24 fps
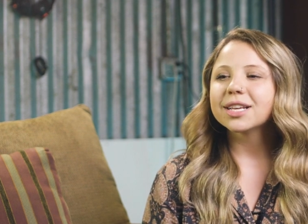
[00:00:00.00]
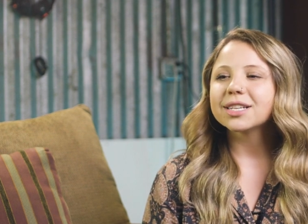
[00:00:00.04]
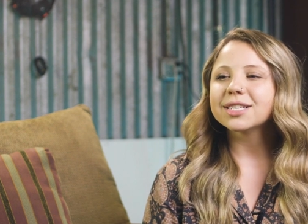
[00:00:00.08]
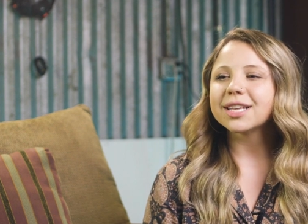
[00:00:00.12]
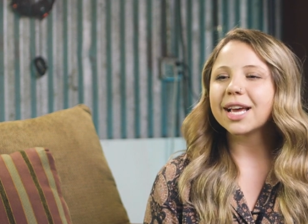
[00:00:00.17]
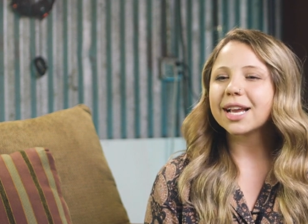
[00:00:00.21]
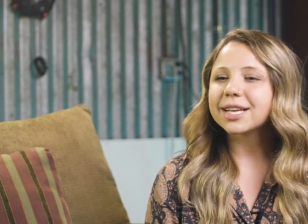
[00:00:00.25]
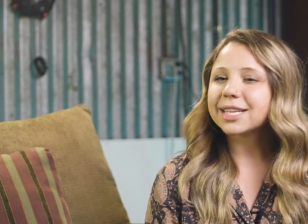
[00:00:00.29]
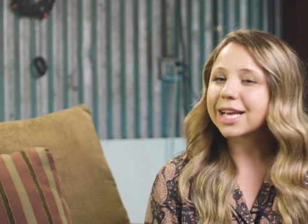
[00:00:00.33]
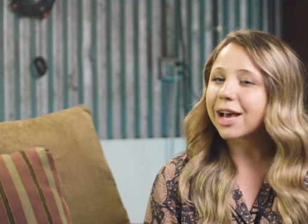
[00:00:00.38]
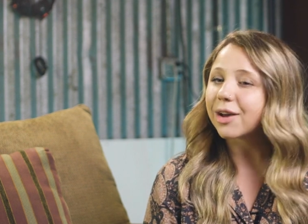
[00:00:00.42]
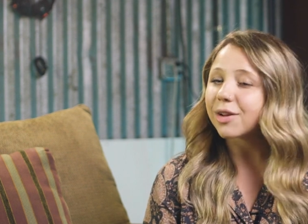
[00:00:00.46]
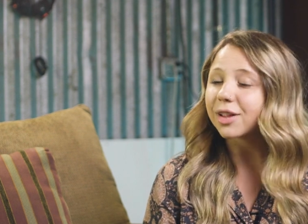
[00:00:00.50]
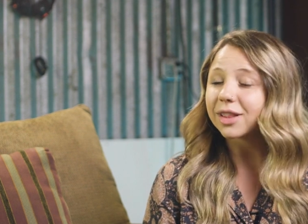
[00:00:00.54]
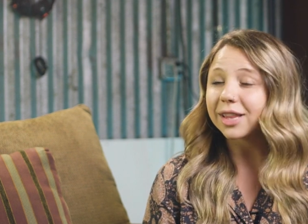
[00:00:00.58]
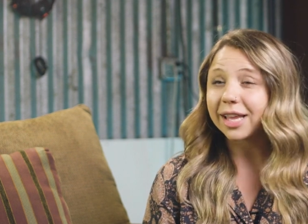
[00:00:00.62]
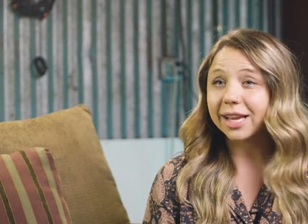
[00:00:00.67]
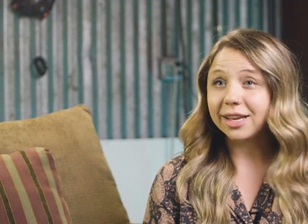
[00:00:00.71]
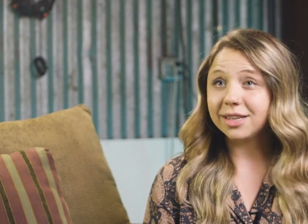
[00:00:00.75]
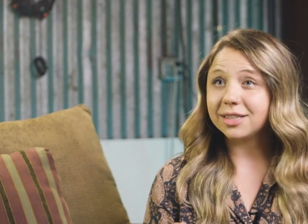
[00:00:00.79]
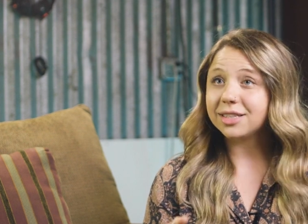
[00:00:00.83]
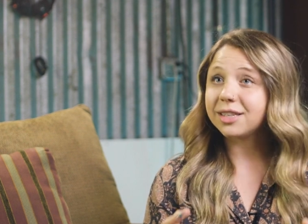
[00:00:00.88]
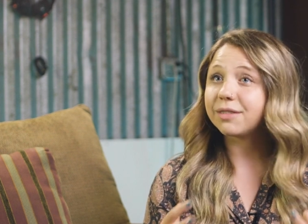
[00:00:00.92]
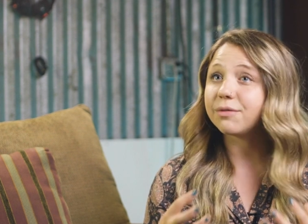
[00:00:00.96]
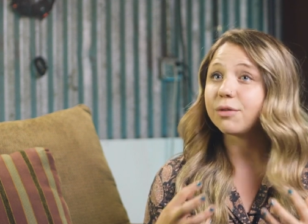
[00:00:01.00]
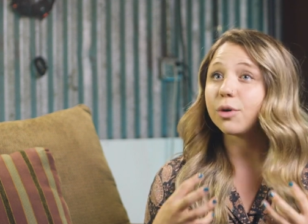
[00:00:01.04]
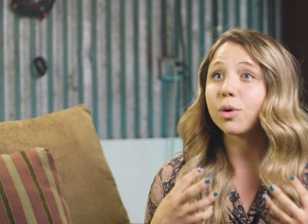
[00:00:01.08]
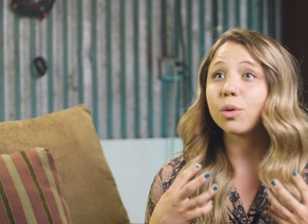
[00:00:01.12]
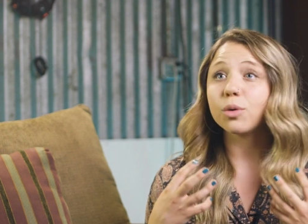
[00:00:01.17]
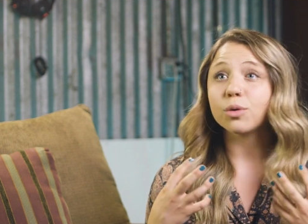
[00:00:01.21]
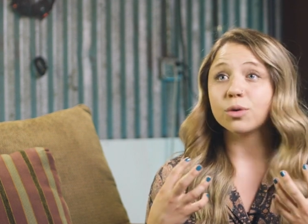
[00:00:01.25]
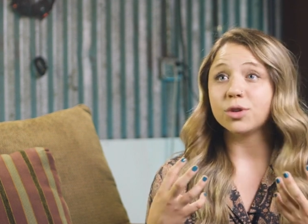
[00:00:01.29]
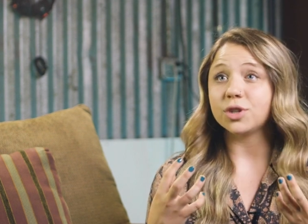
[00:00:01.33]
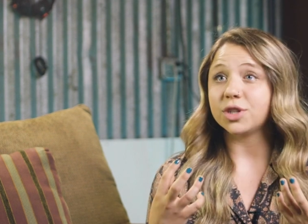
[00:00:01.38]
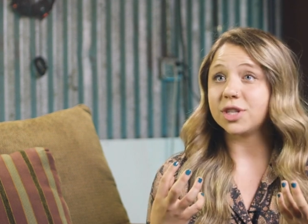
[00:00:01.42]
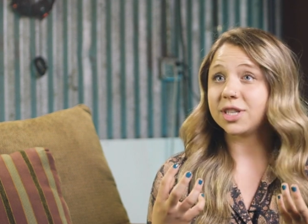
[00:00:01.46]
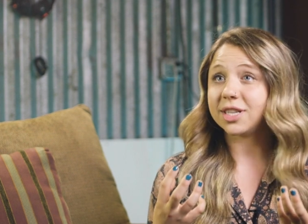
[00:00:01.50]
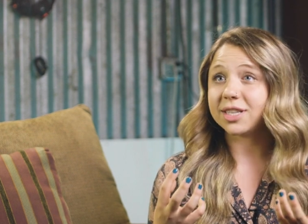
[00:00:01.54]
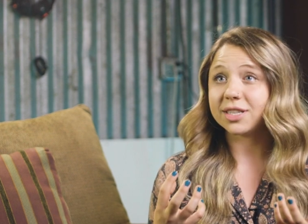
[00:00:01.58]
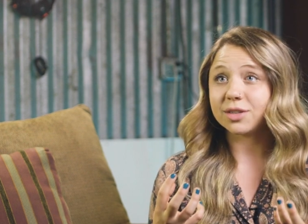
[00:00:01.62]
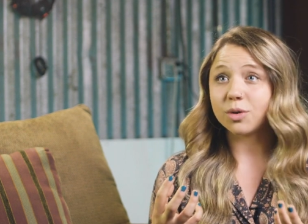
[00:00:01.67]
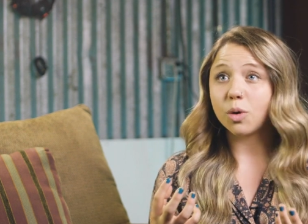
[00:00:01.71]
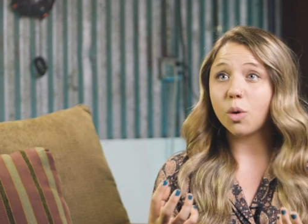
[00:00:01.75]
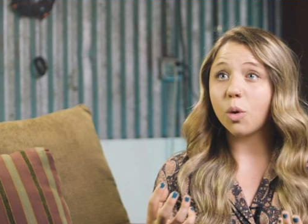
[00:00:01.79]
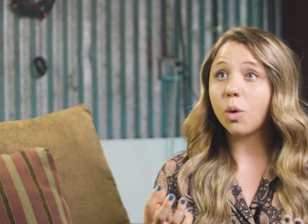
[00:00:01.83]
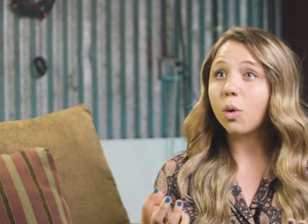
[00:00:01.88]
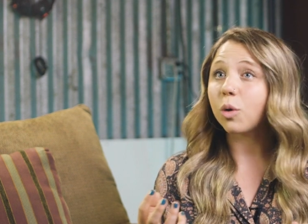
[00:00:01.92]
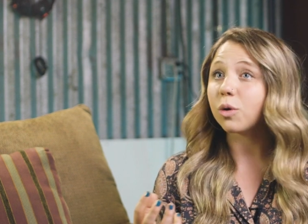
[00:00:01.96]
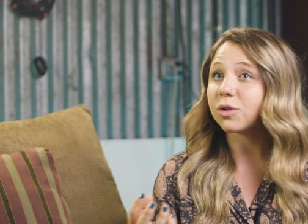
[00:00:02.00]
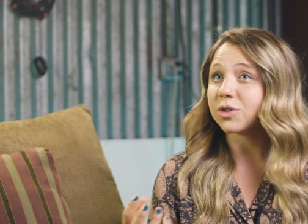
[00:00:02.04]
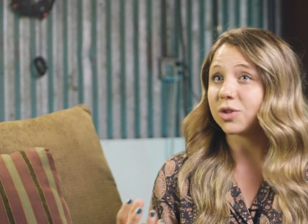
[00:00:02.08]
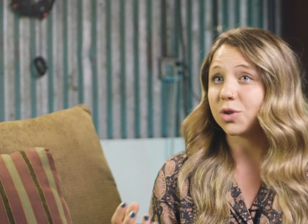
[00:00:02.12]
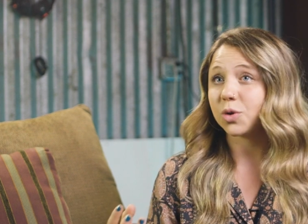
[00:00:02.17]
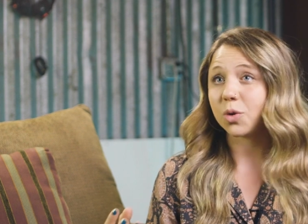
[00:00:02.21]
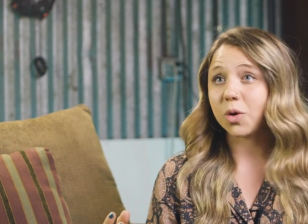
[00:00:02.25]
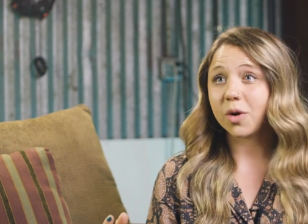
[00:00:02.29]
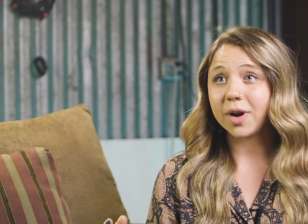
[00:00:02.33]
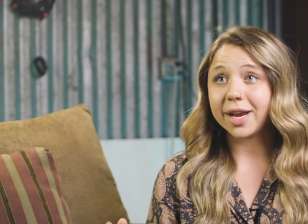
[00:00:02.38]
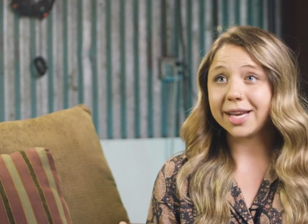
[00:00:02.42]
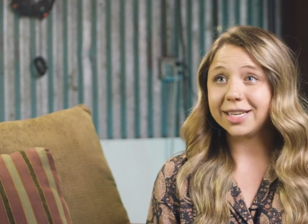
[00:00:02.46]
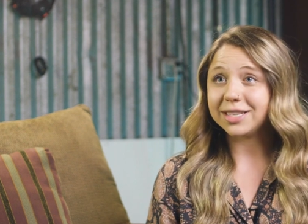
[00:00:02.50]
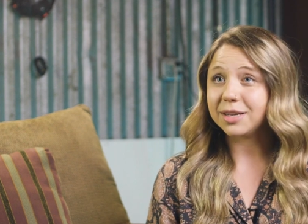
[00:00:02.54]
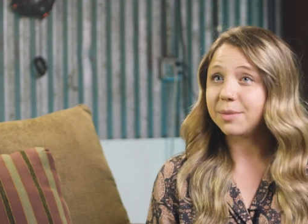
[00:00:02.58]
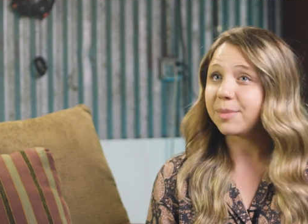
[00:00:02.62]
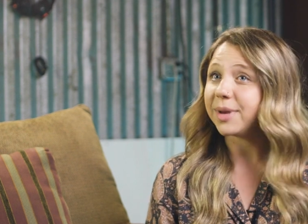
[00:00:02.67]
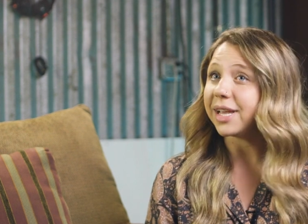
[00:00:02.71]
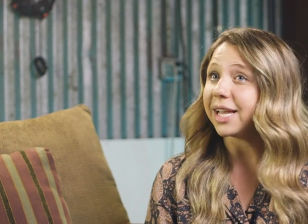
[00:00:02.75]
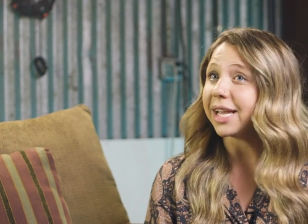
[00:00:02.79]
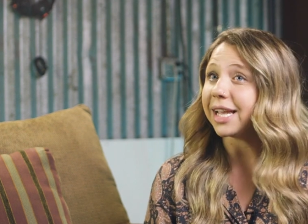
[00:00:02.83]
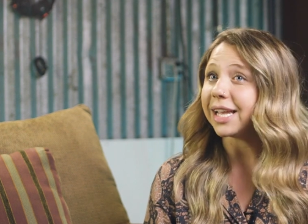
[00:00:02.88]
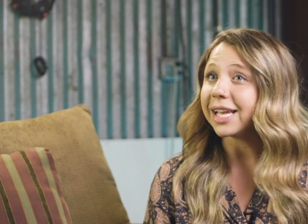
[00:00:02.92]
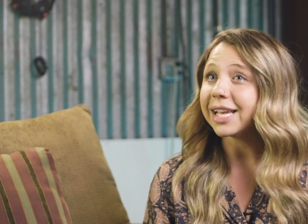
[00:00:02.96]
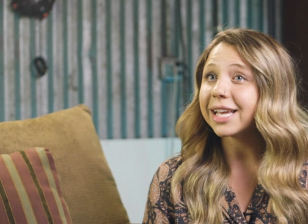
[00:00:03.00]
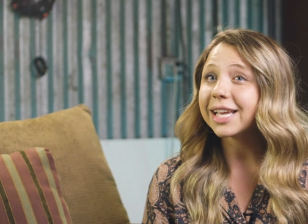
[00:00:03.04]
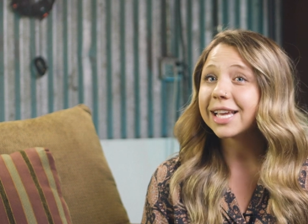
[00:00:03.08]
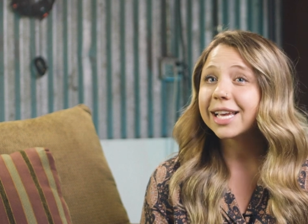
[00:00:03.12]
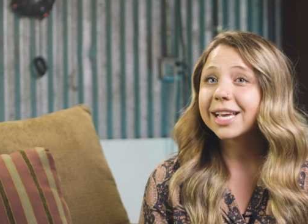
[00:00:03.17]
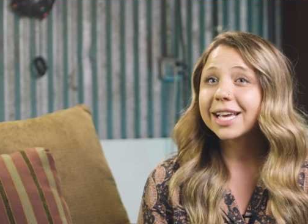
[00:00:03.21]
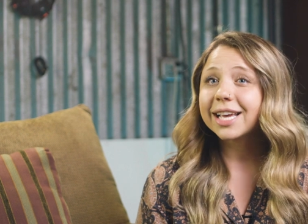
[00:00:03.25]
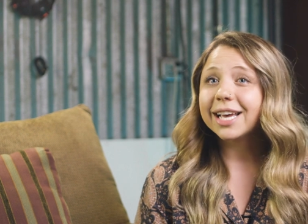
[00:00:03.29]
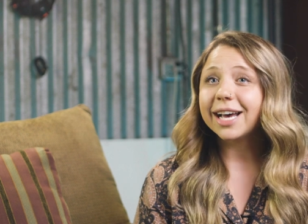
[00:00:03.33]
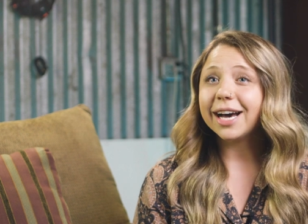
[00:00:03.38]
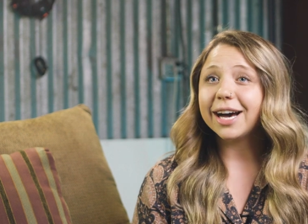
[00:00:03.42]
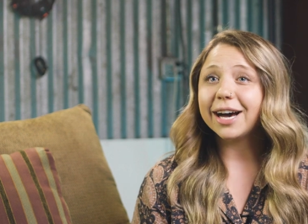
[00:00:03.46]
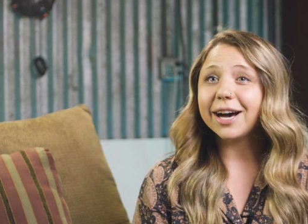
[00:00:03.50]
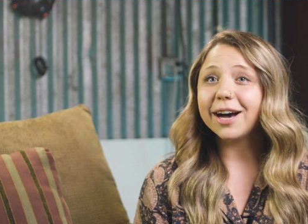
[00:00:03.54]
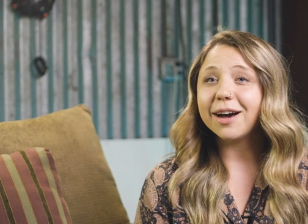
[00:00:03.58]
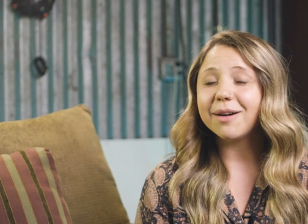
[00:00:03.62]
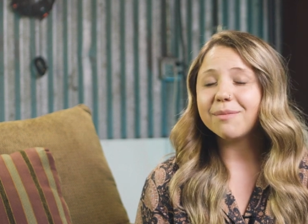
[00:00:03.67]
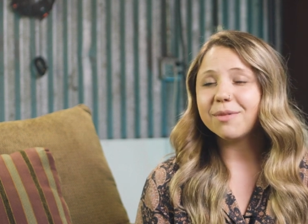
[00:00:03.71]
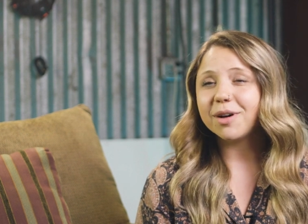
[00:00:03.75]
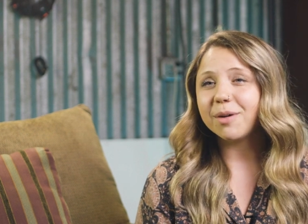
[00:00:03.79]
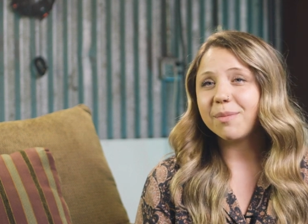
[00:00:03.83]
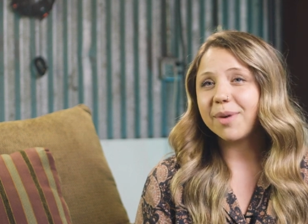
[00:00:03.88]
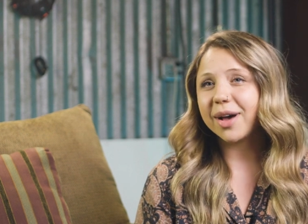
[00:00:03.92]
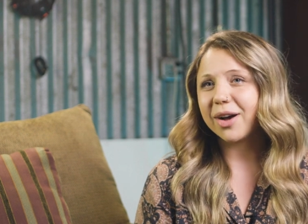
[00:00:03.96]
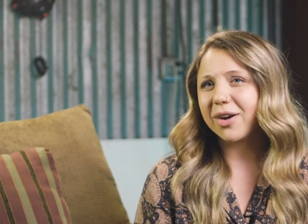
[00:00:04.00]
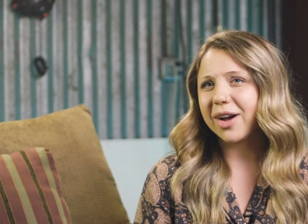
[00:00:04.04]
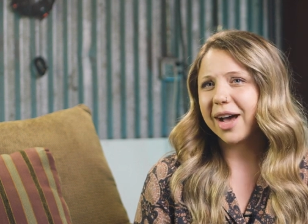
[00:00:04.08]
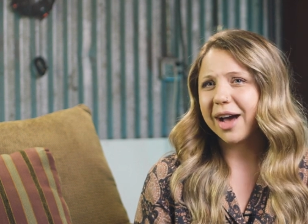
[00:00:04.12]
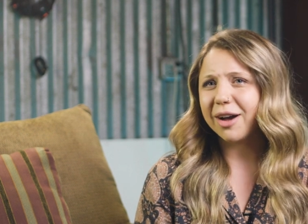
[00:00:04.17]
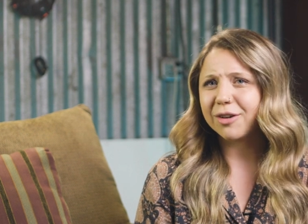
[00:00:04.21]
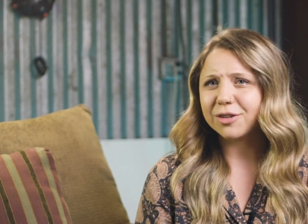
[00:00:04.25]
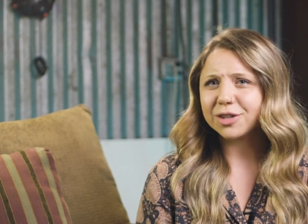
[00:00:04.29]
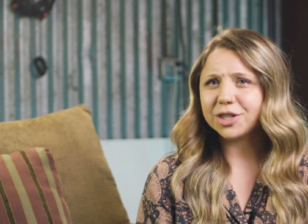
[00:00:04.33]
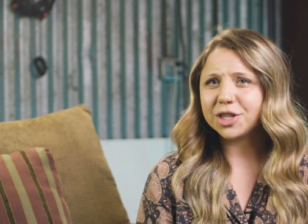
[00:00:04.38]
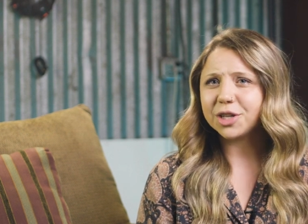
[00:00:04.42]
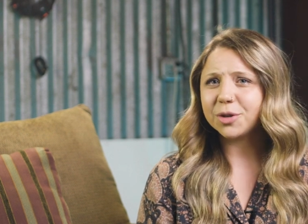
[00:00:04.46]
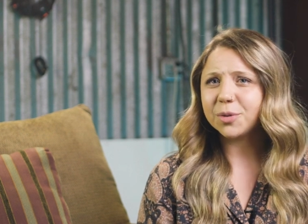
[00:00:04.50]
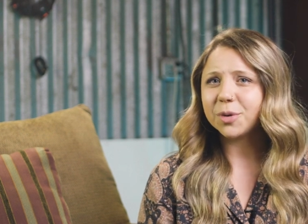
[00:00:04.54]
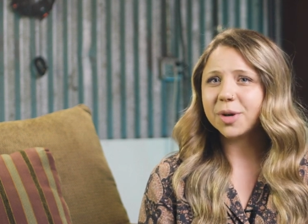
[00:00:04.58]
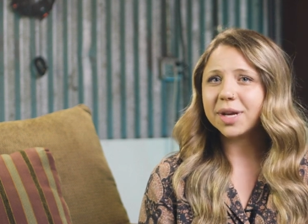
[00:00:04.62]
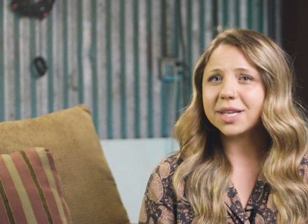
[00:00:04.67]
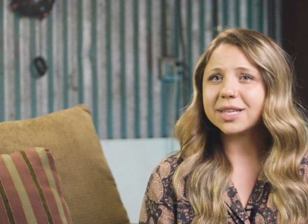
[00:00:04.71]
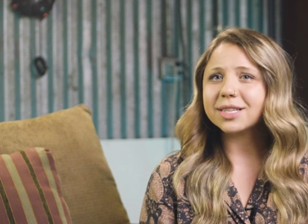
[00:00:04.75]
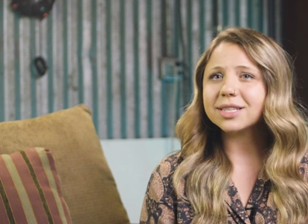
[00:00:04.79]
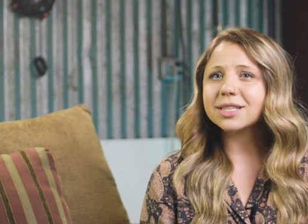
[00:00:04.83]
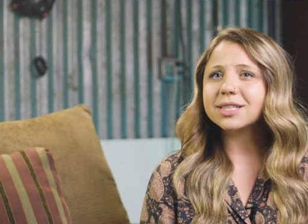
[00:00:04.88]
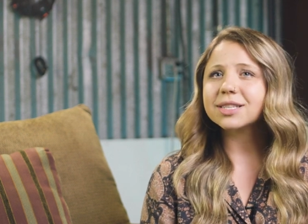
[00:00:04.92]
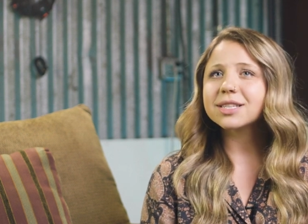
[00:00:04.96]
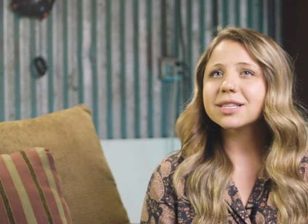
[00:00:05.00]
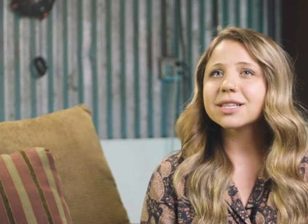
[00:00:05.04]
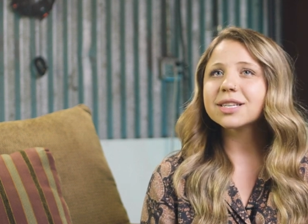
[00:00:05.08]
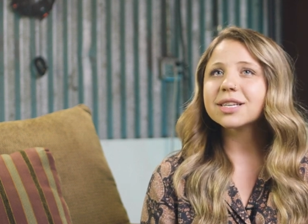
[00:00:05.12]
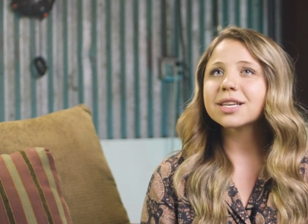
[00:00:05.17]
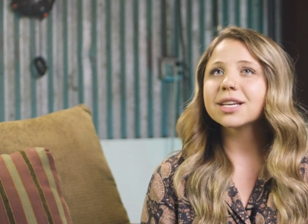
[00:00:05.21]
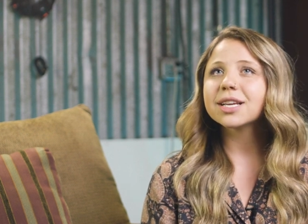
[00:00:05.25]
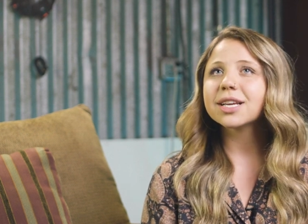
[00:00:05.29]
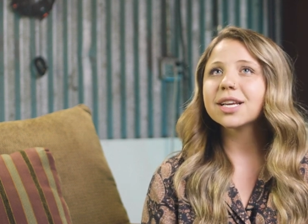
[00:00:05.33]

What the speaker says: sat down and like divulged this whole story to me about how she was